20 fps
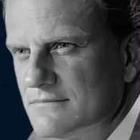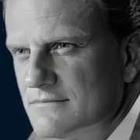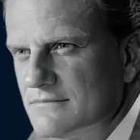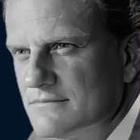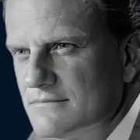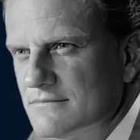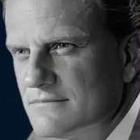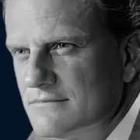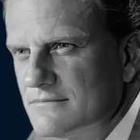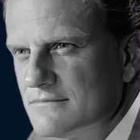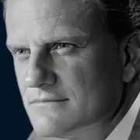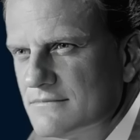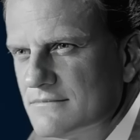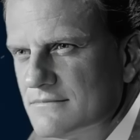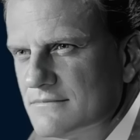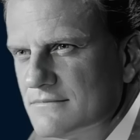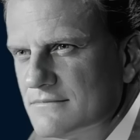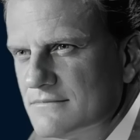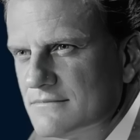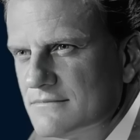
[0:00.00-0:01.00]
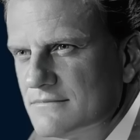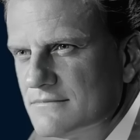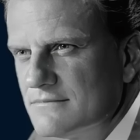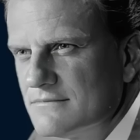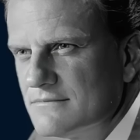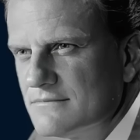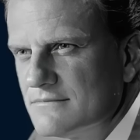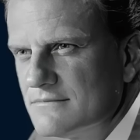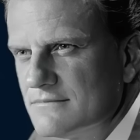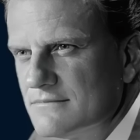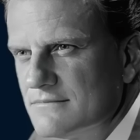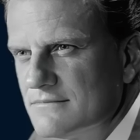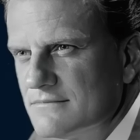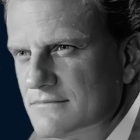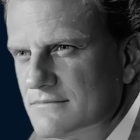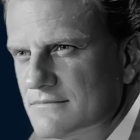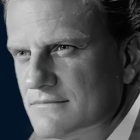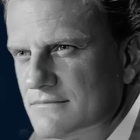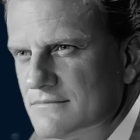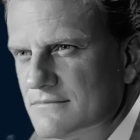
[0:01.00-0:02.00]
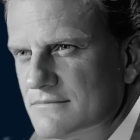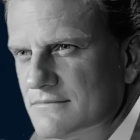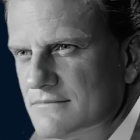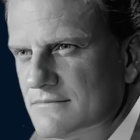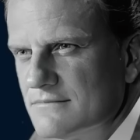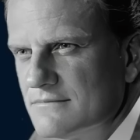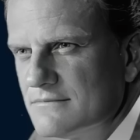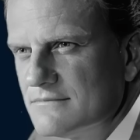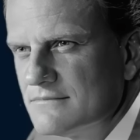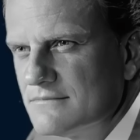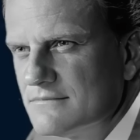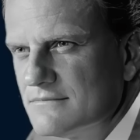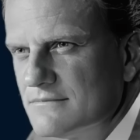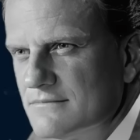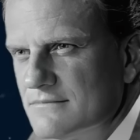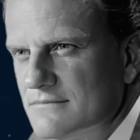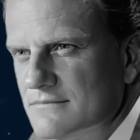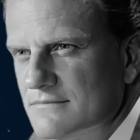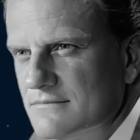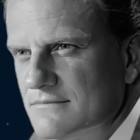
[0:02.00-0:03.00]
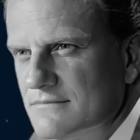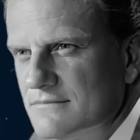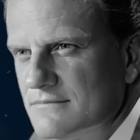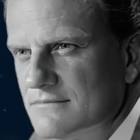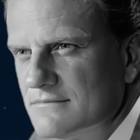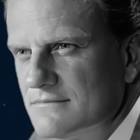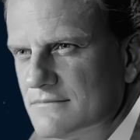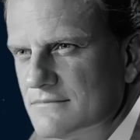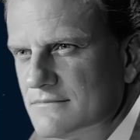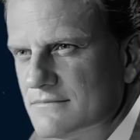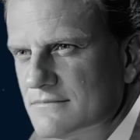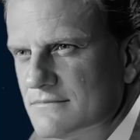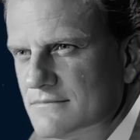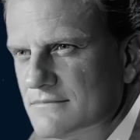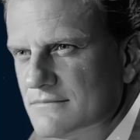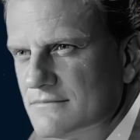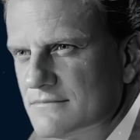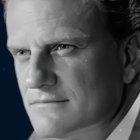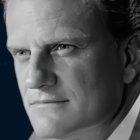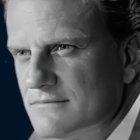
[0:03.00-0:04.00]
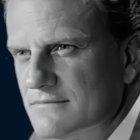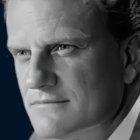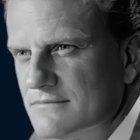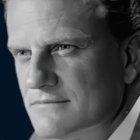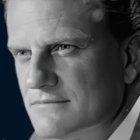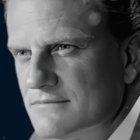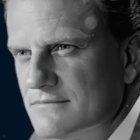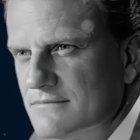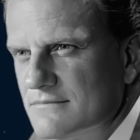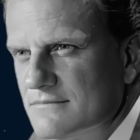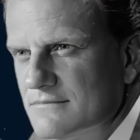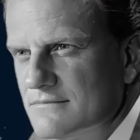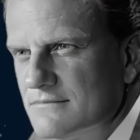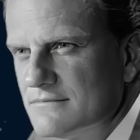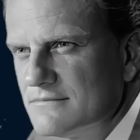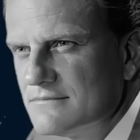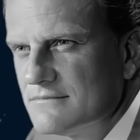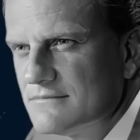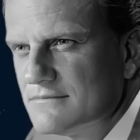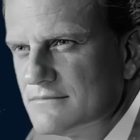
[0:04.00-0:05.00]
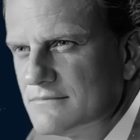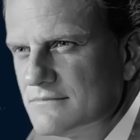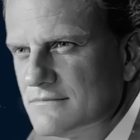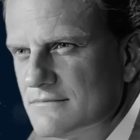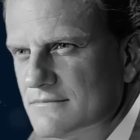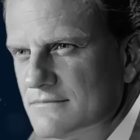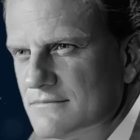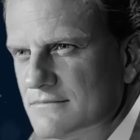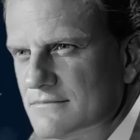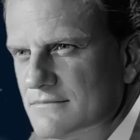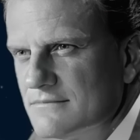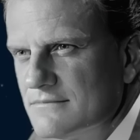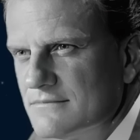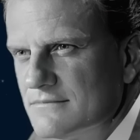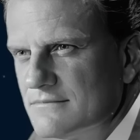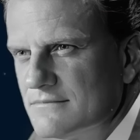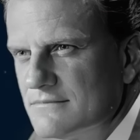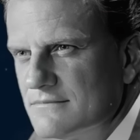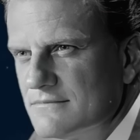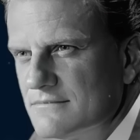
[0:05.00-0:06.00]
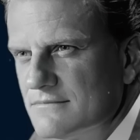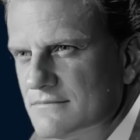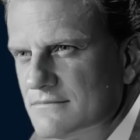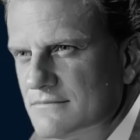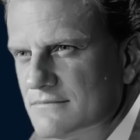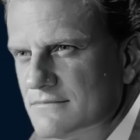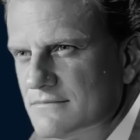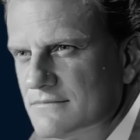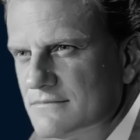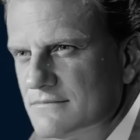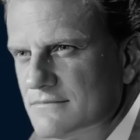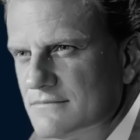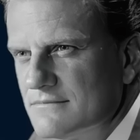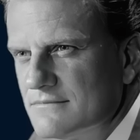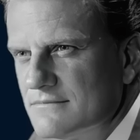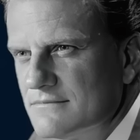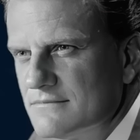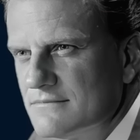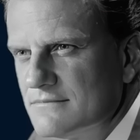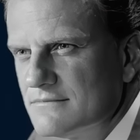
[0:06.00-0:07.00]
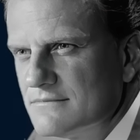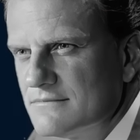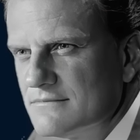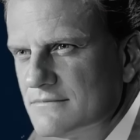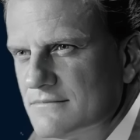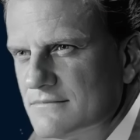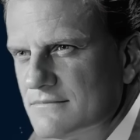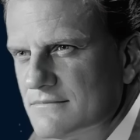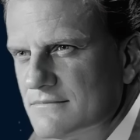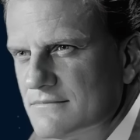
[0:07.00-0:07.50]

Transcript: Nobody speaks.